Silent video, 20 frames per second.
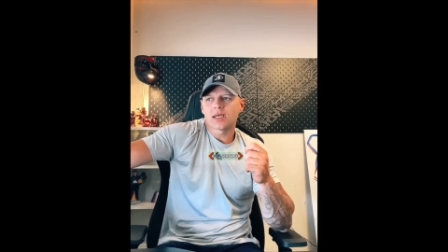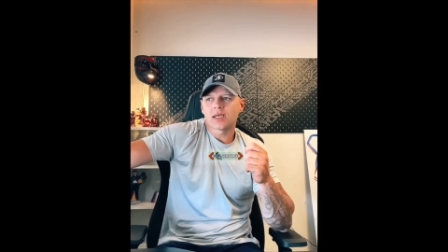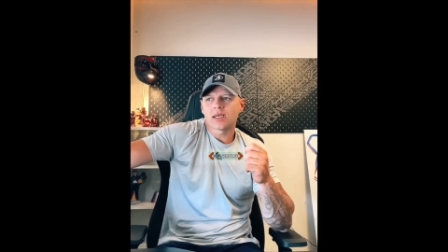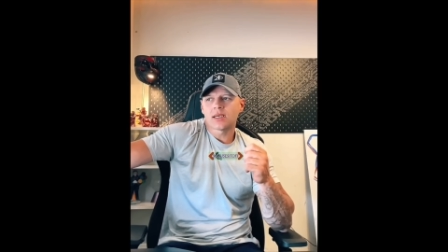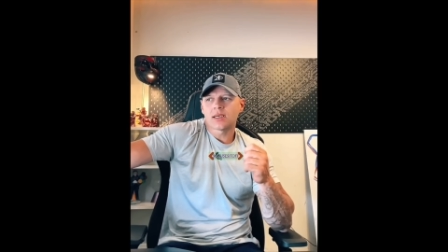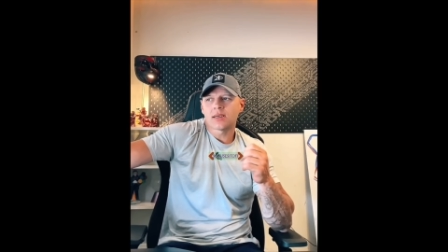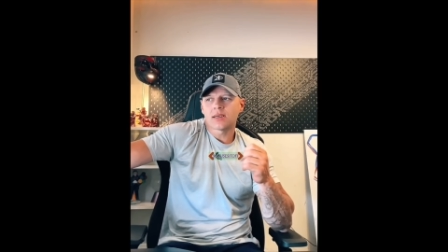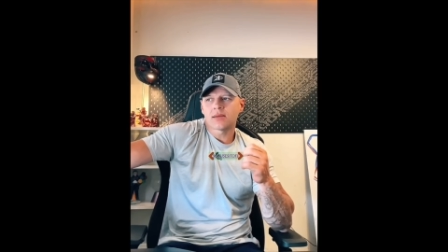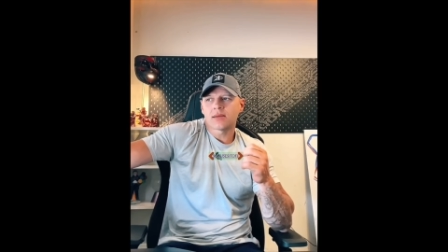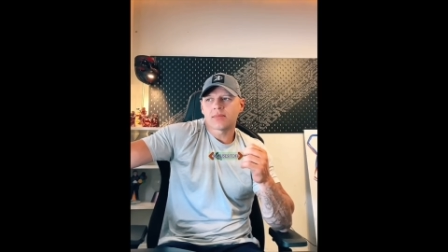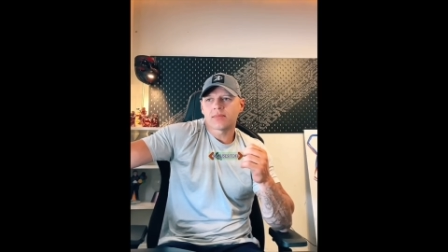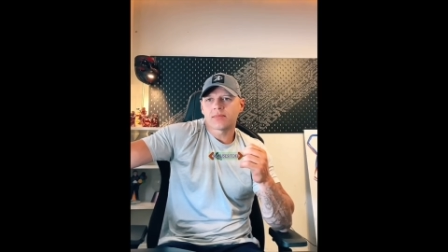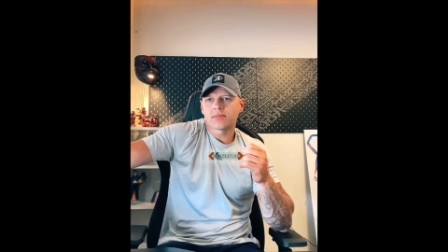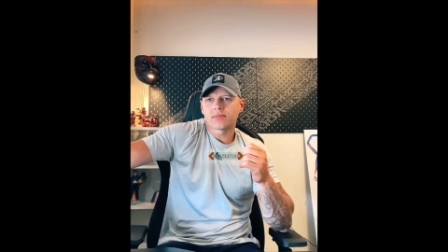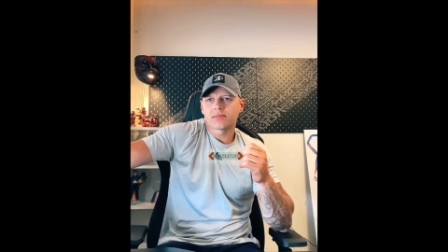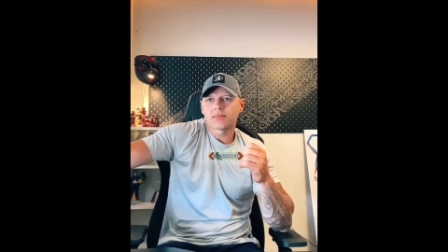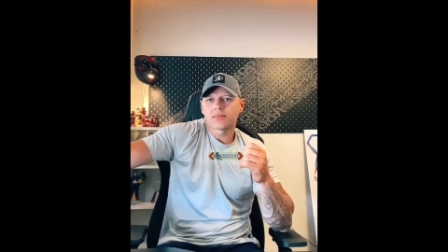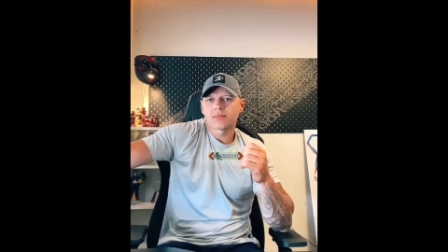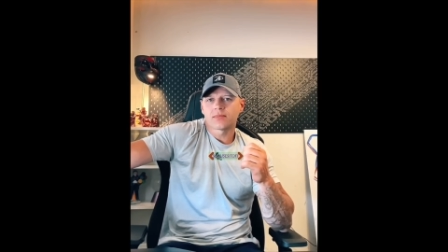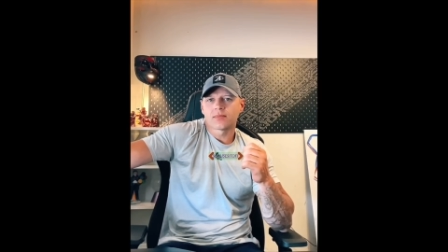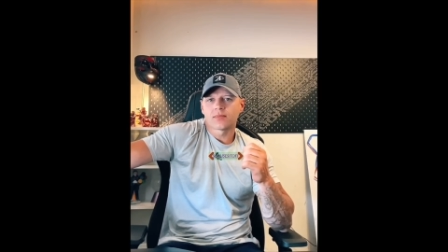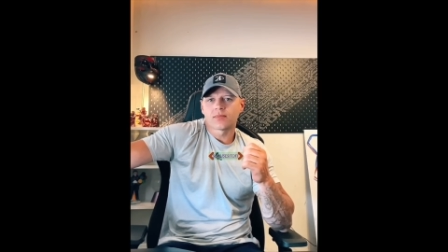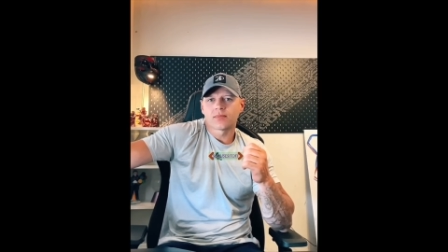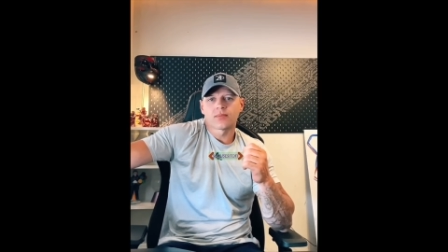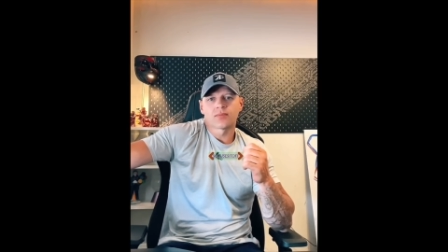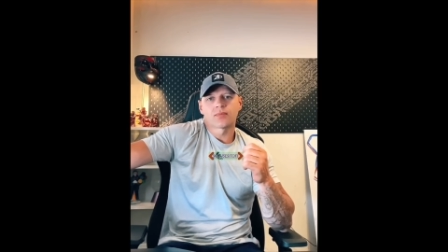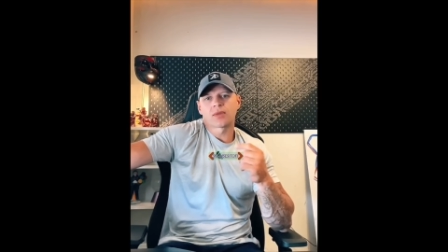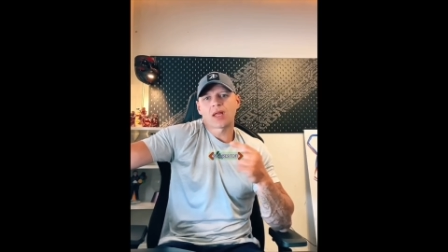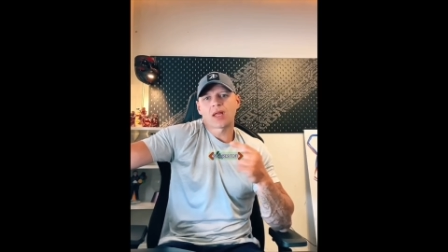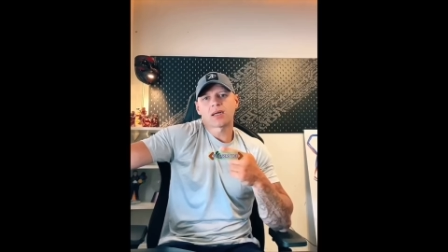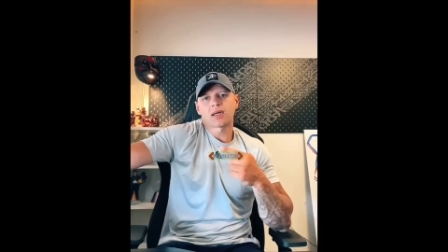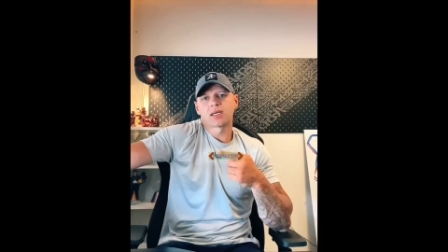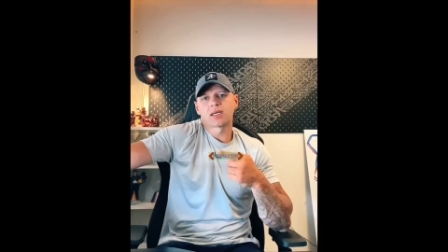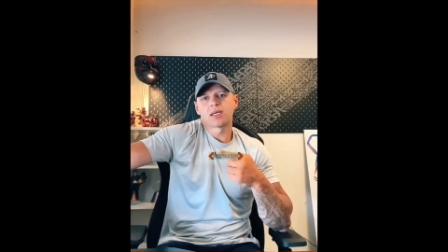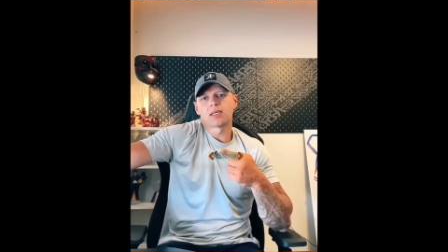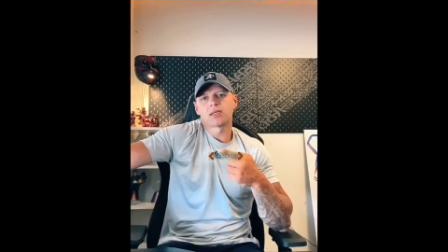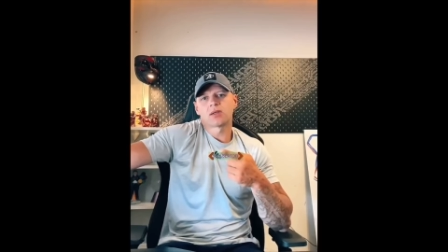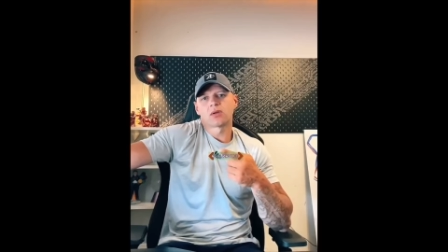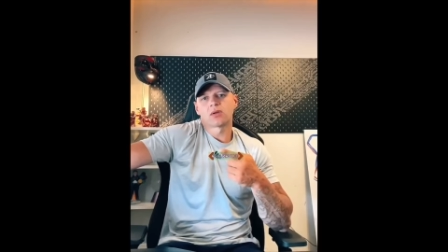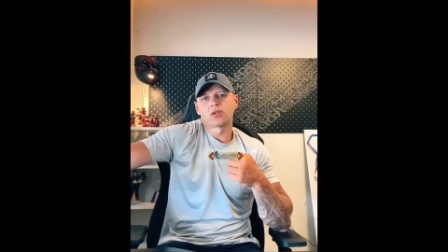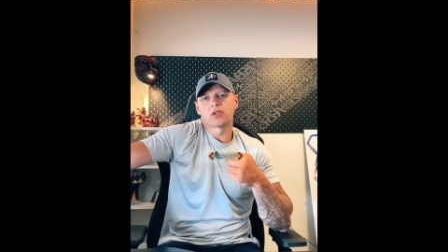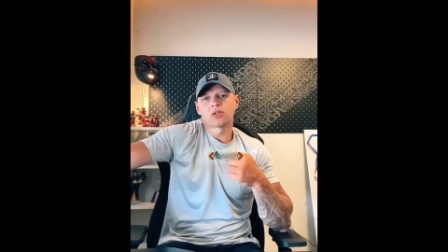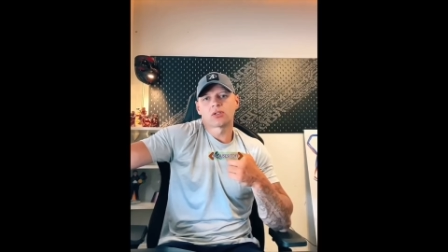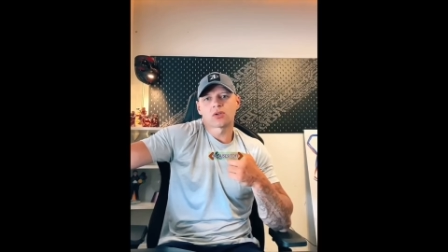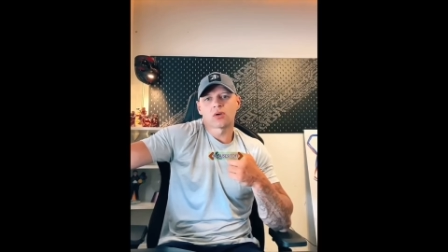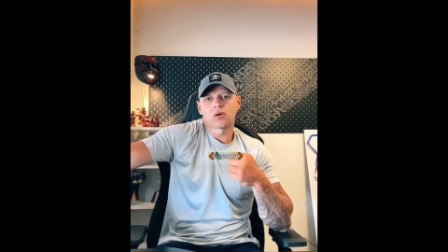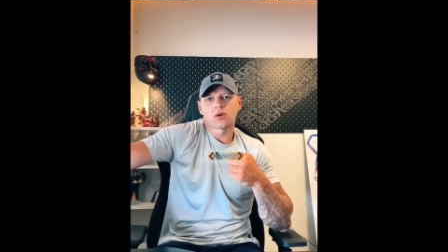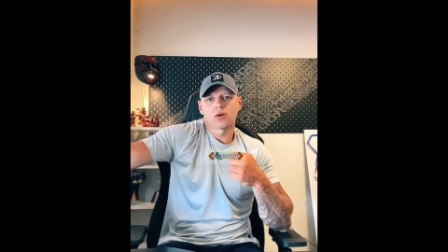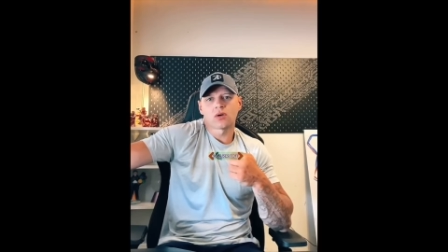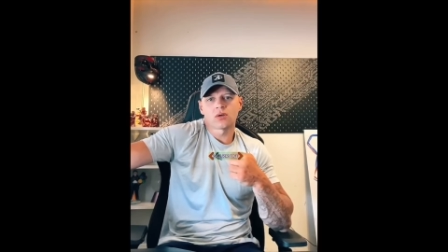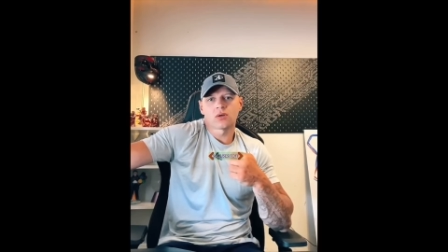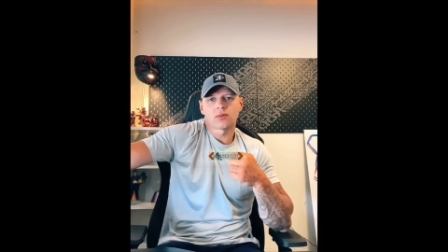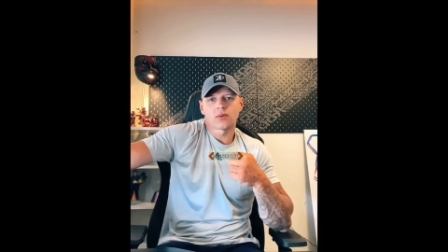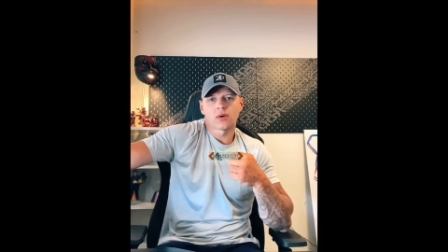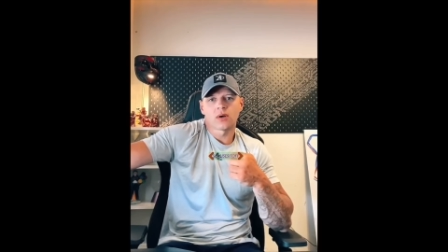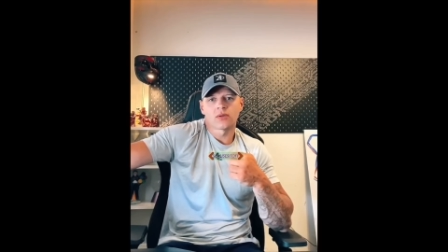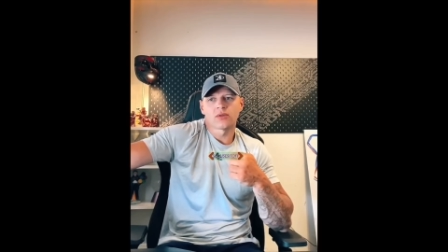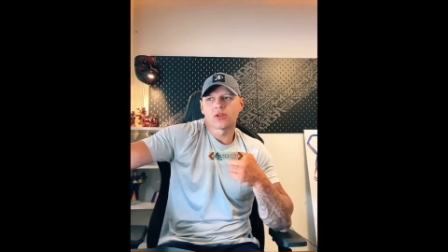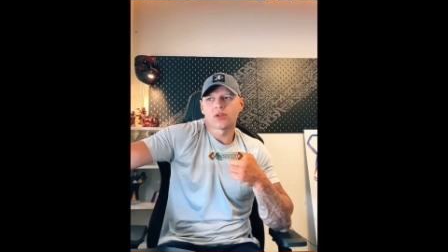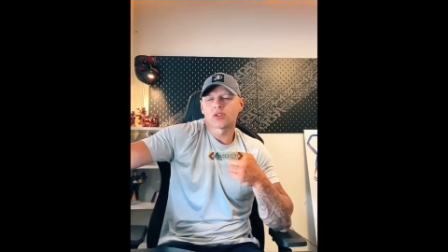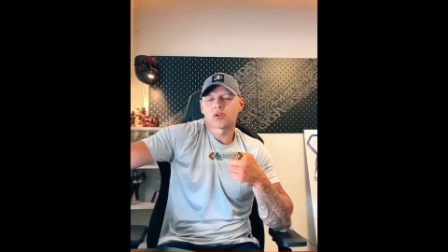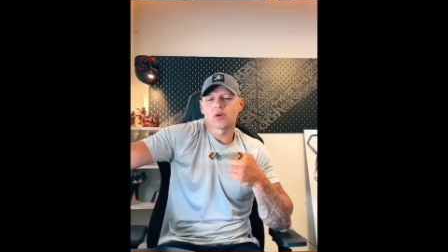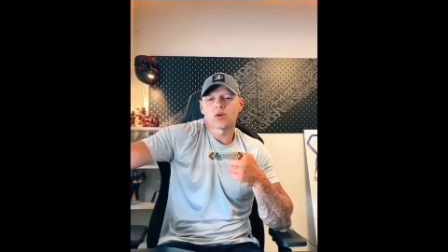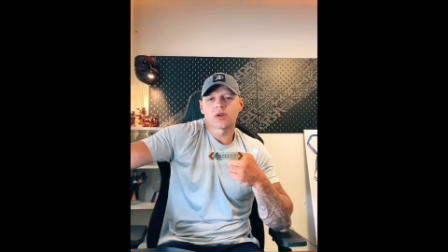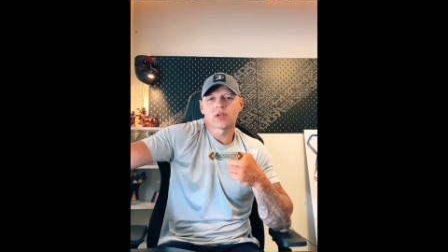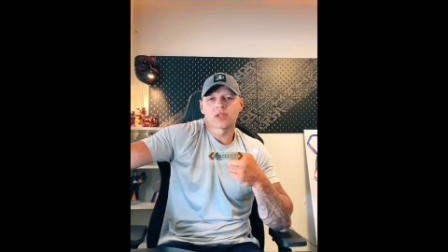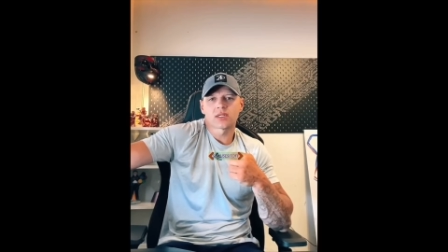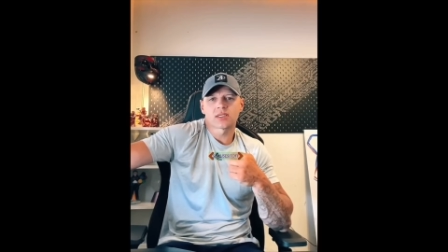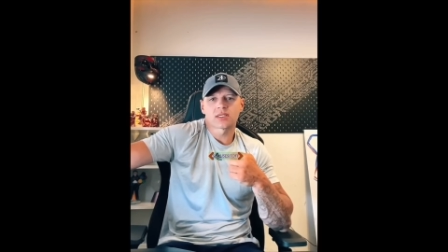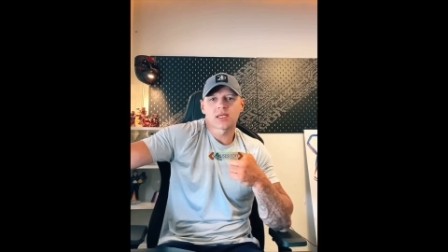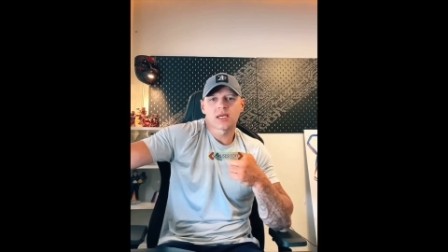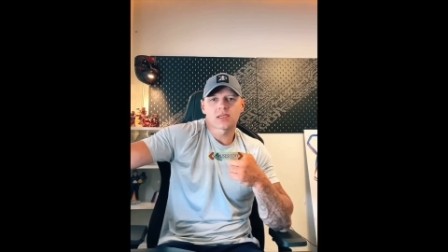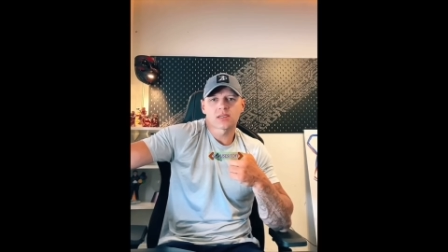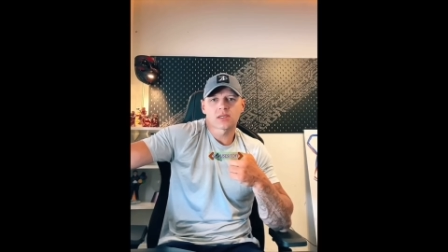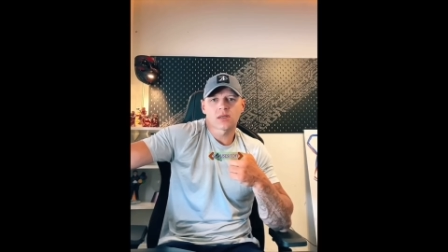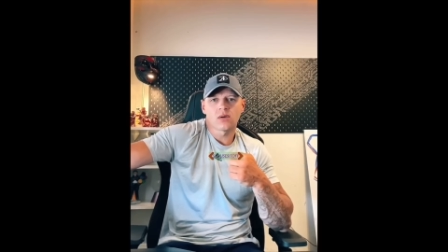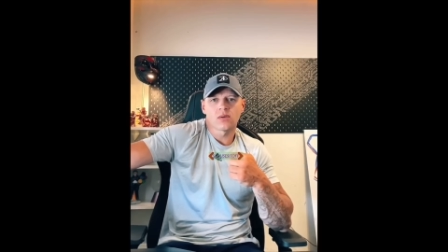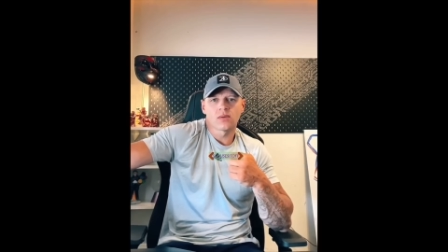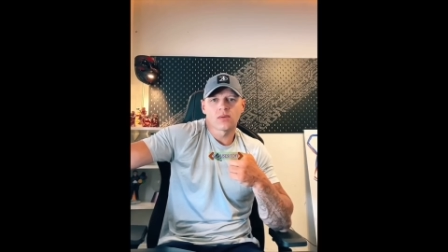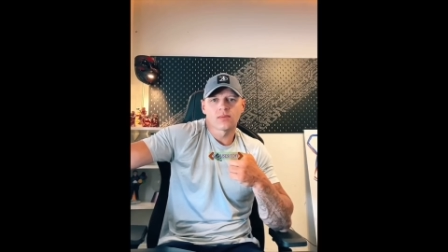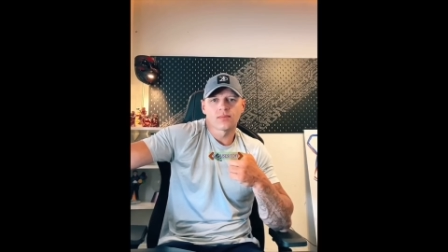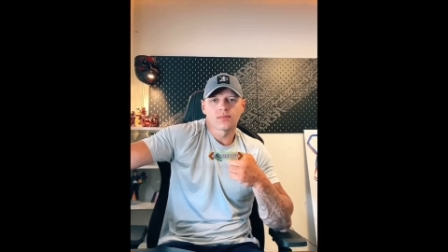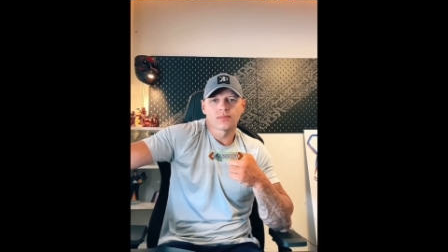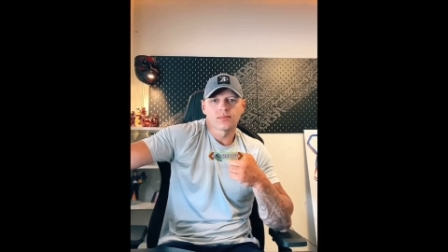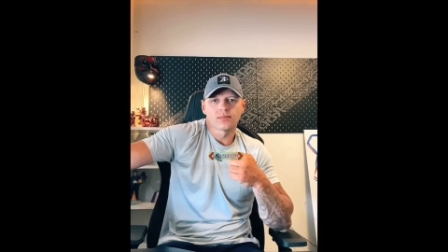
that kid on the door of the Tesco,